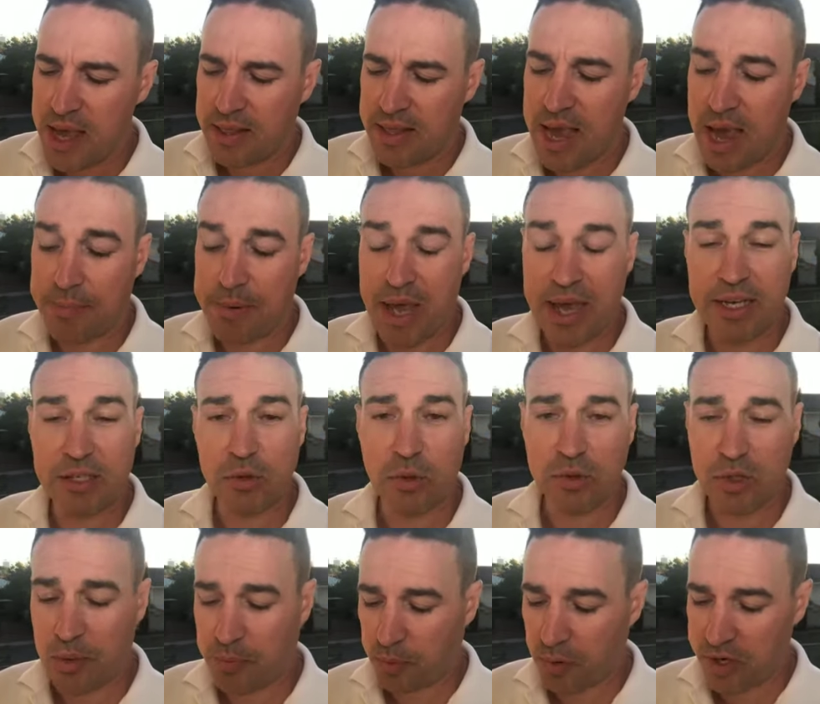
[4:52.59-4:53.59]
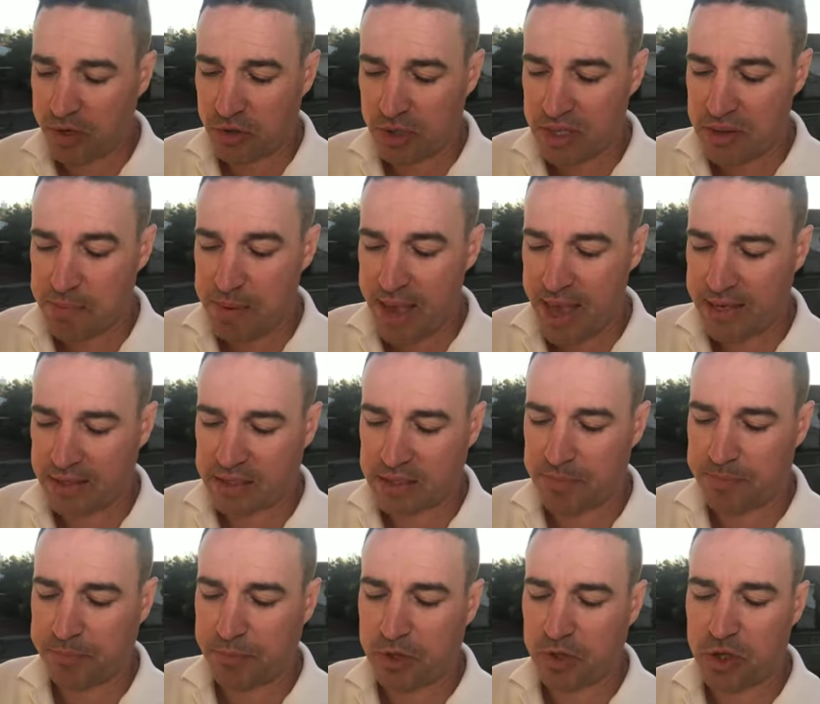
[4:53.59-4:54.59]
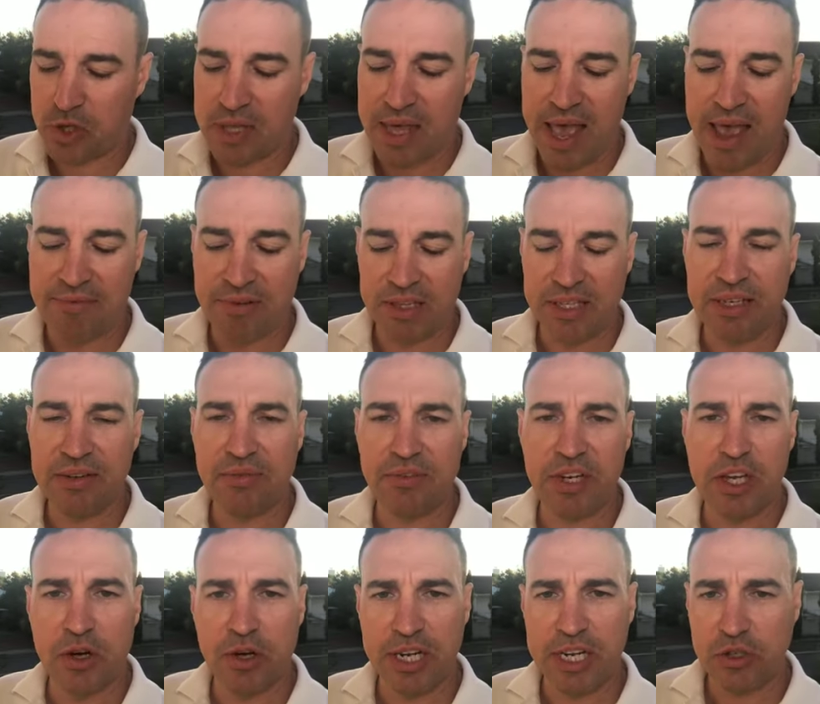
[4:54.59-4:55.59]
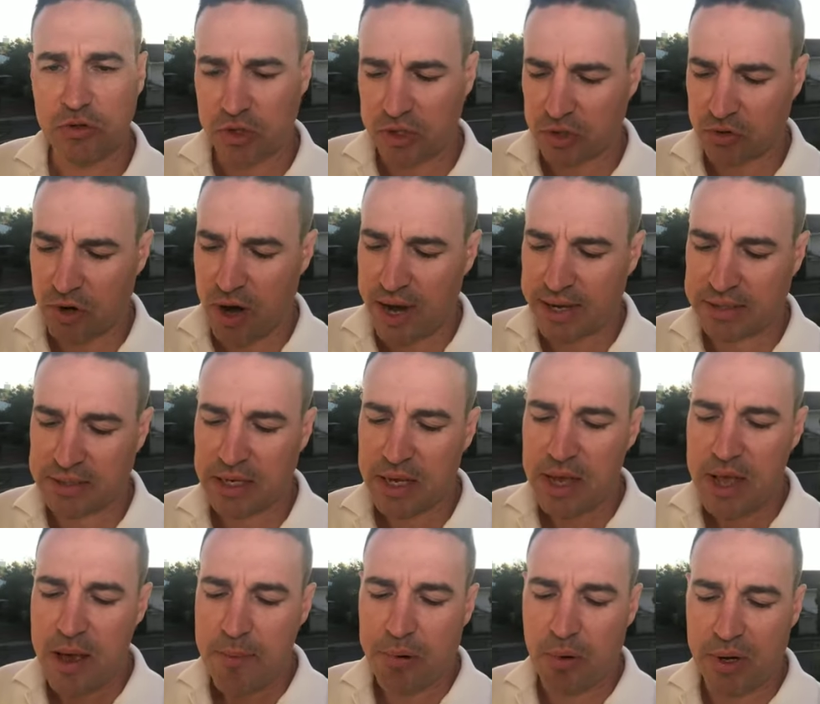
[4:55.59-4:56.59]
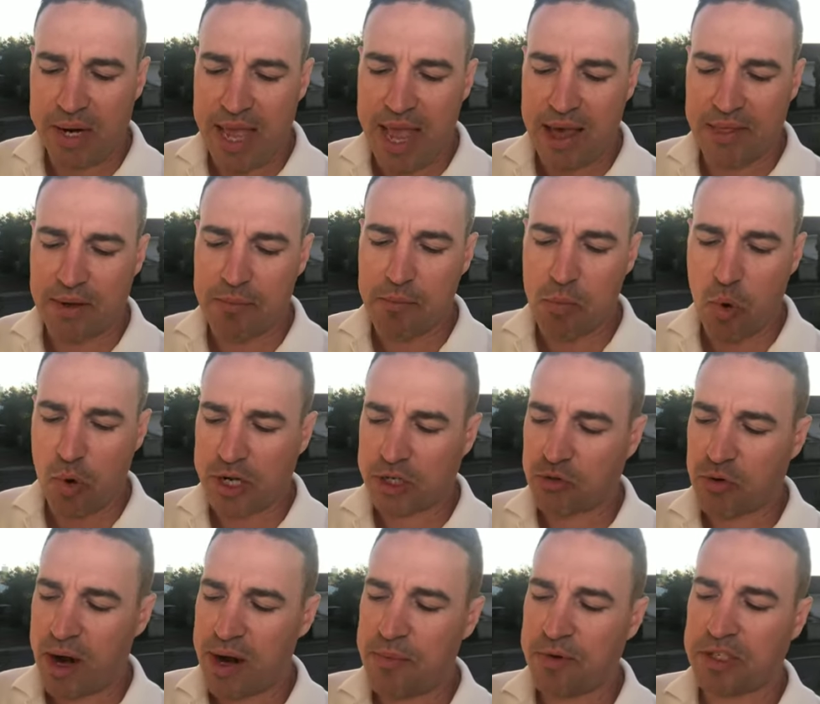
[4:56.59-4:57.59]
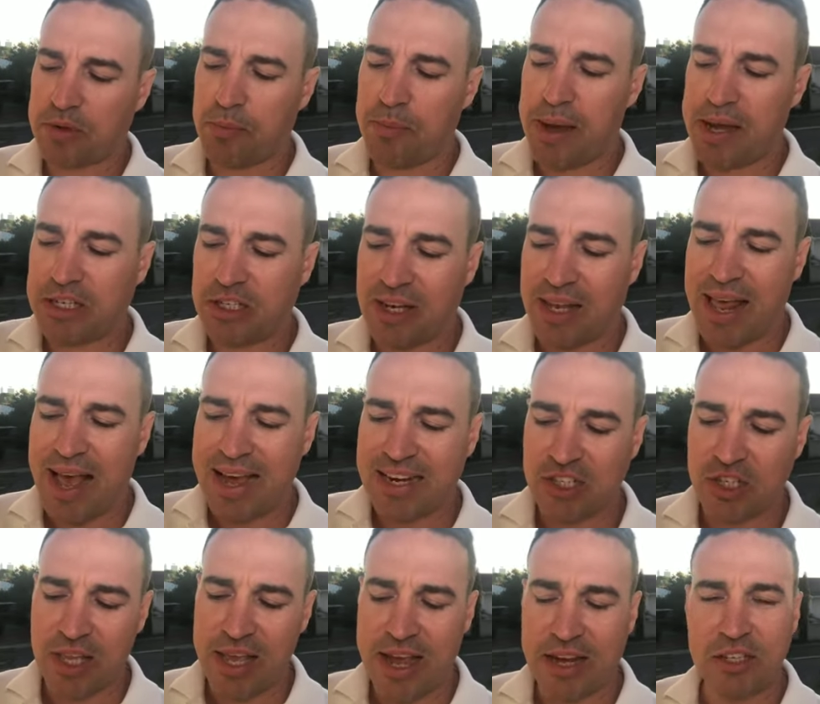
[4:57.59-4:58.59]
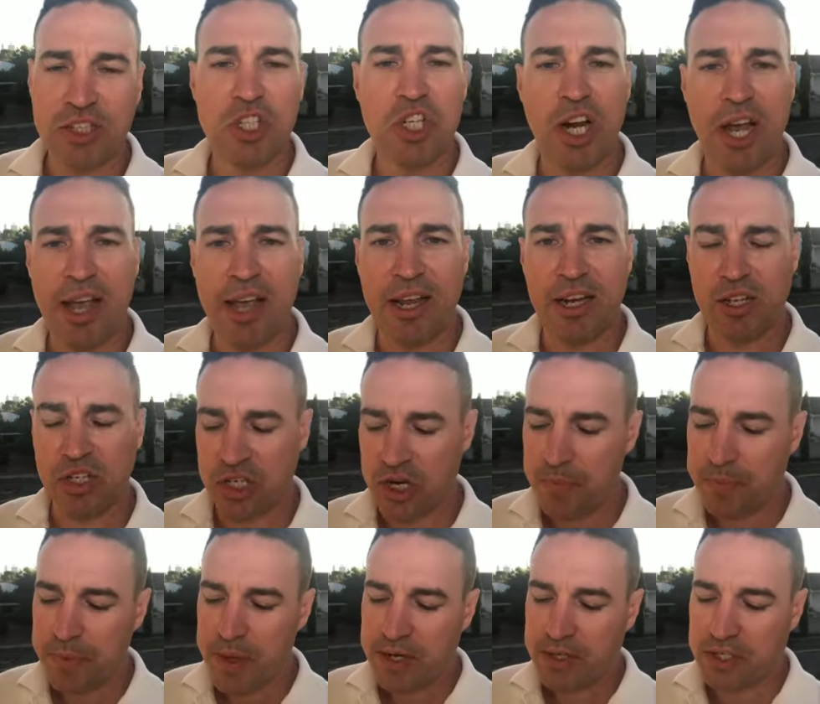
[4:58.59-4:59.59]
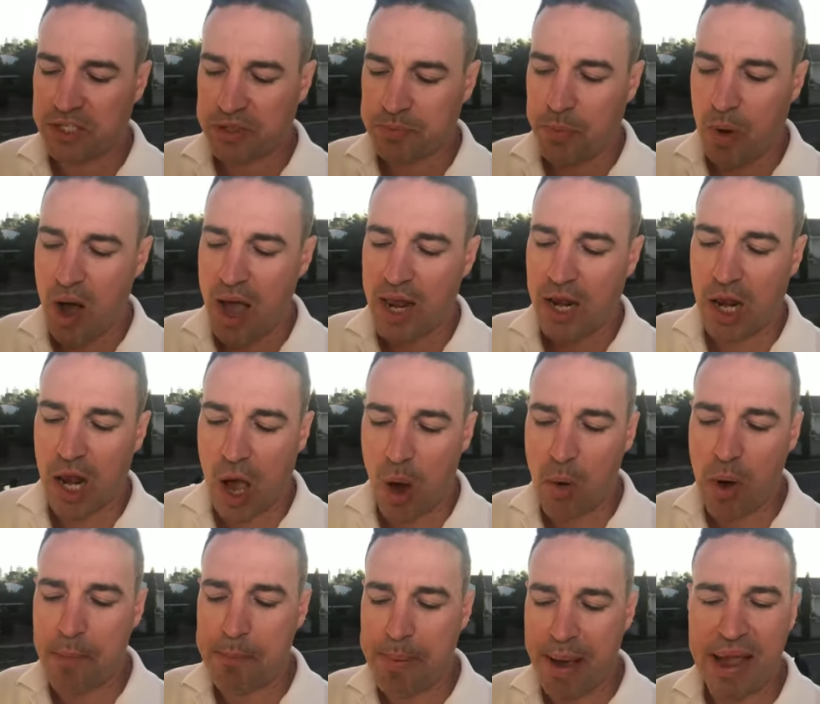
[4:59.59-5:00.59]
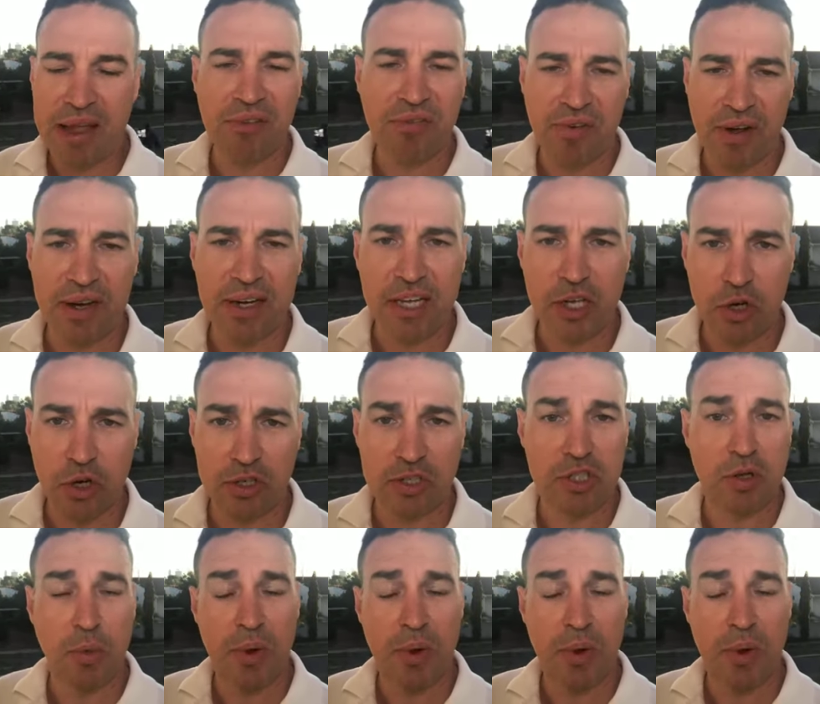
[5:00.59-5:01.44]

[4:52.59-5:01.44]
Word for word: The RBA is also pressuring the banks to do their heavy lifting on interest rates, pointing out that mortgage rates remain largely unchanged despite lower bank funding costs.